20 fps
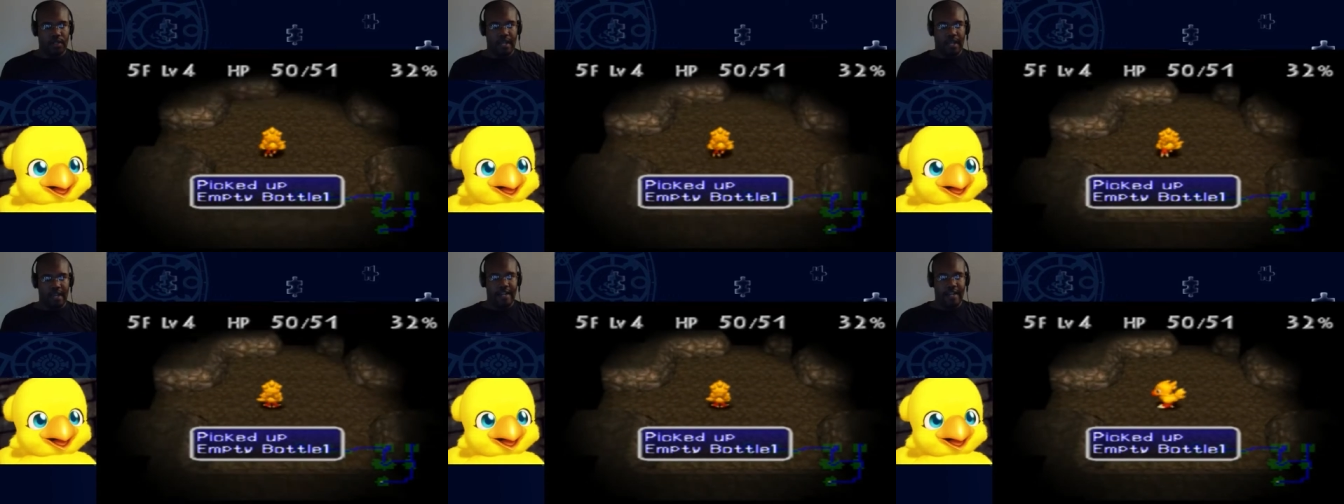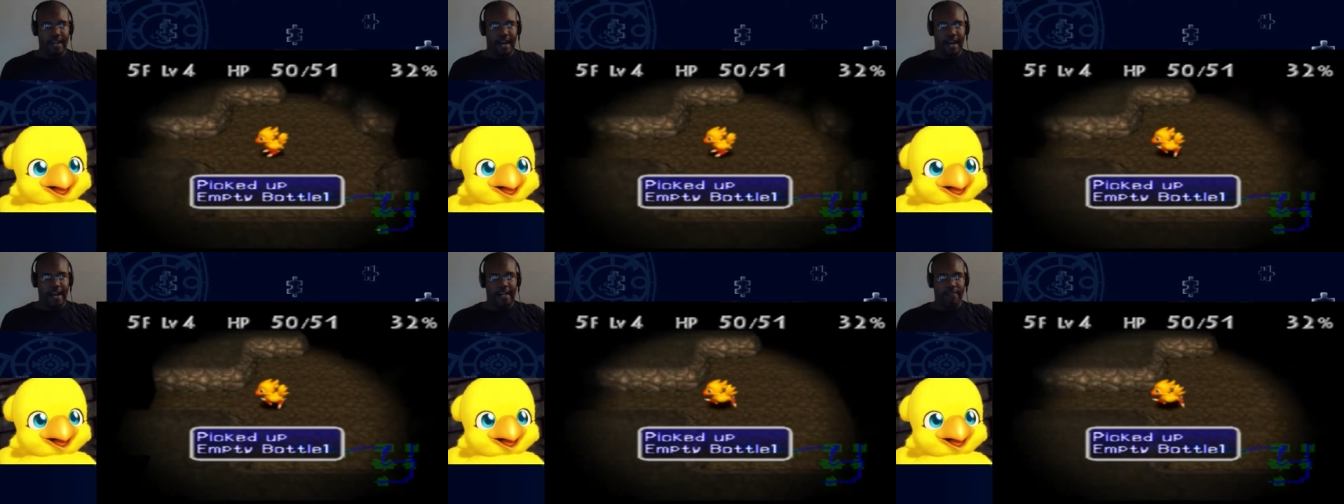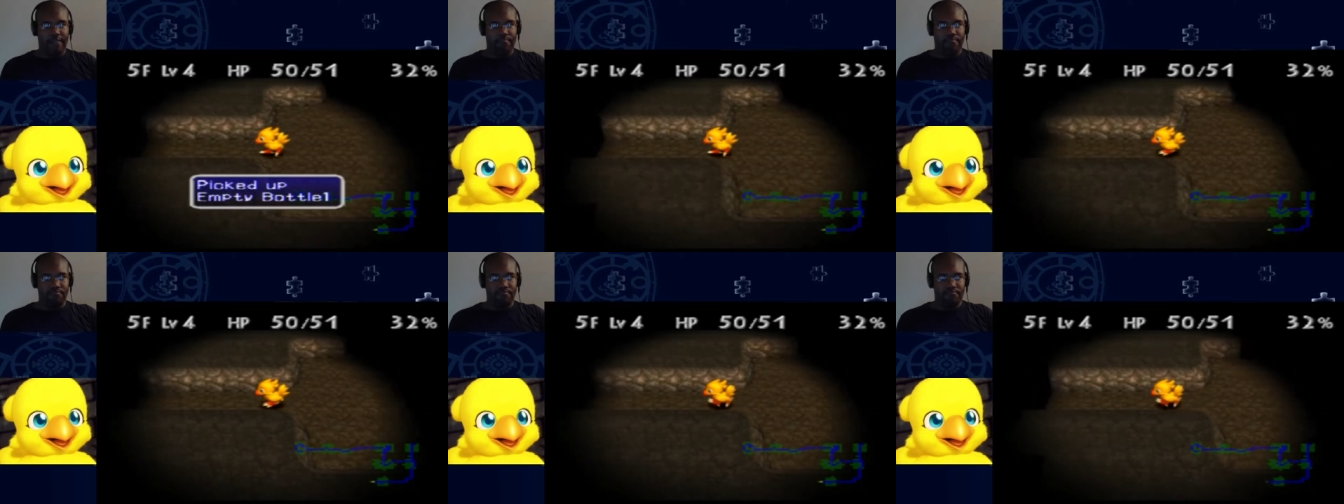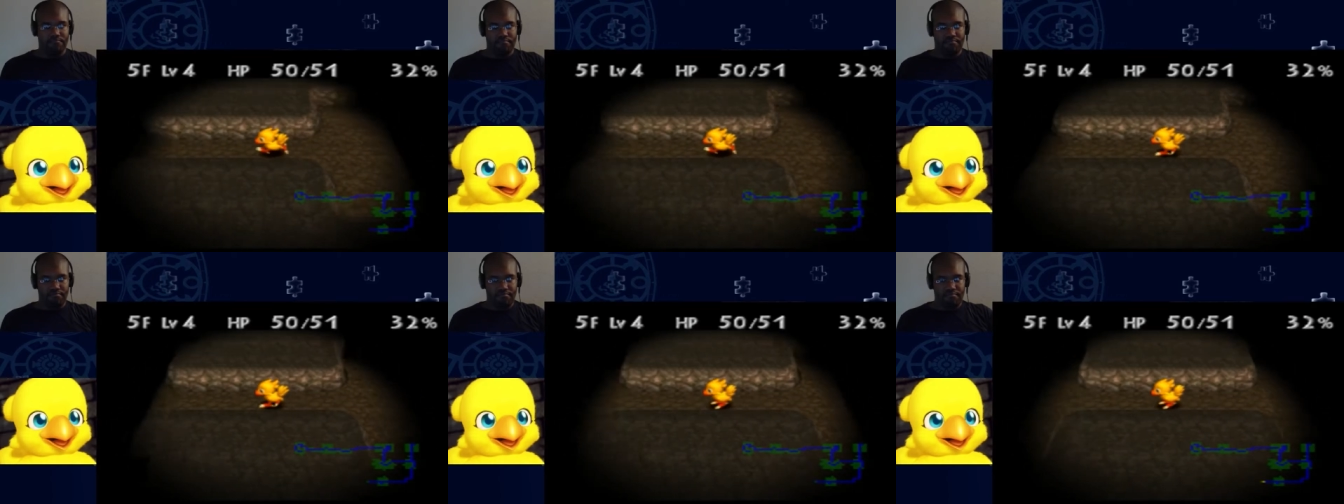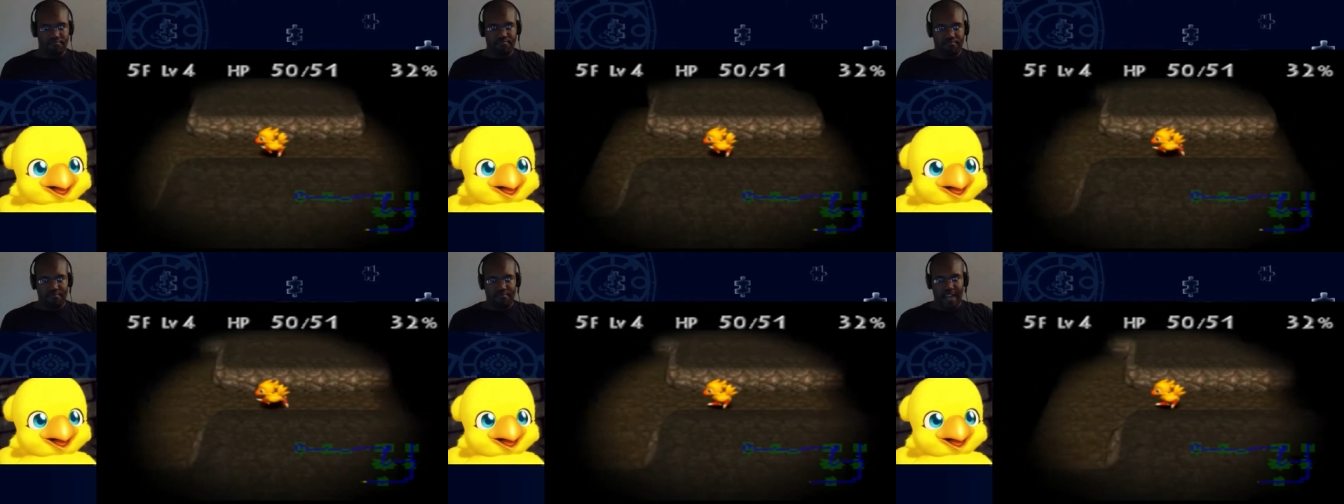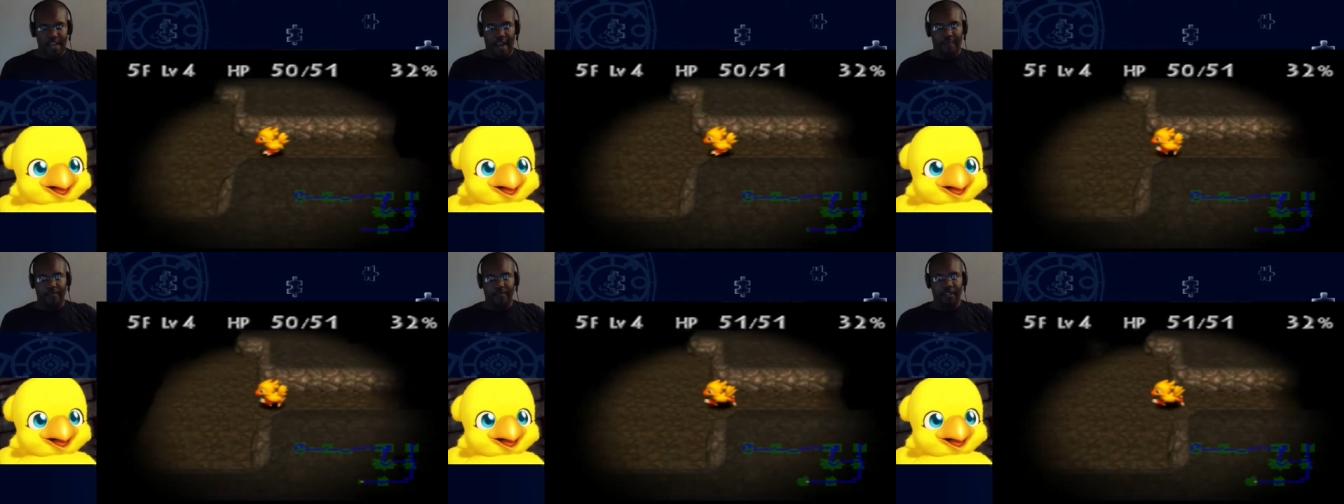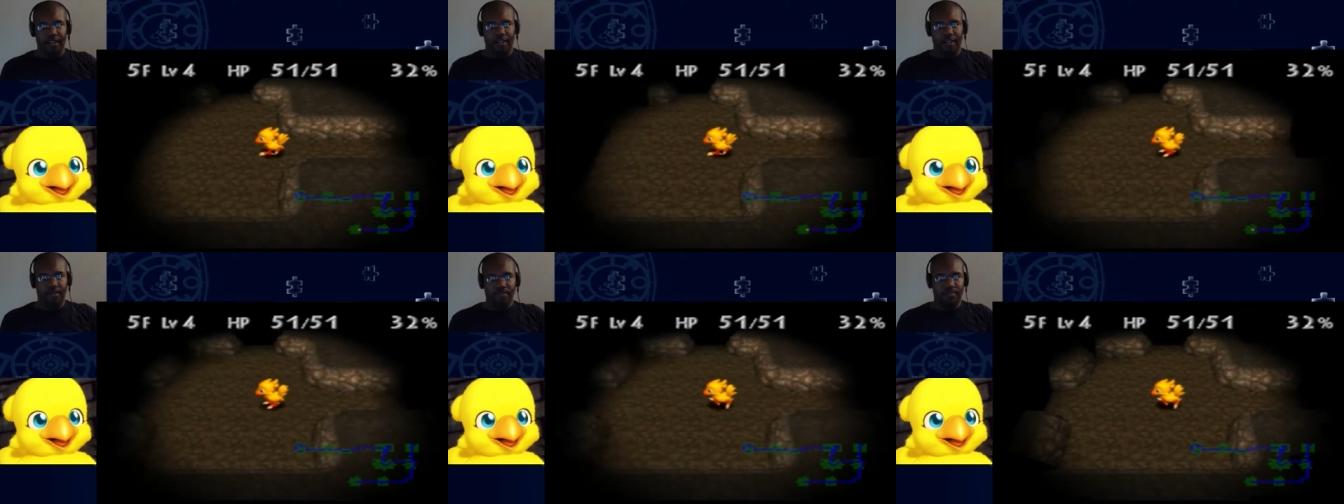and not have
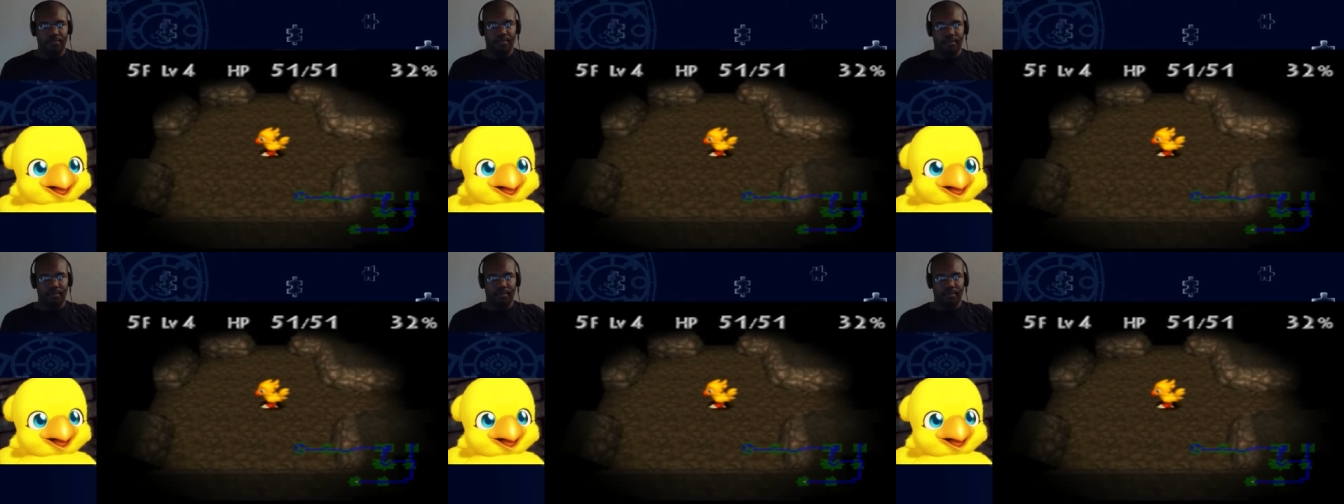to,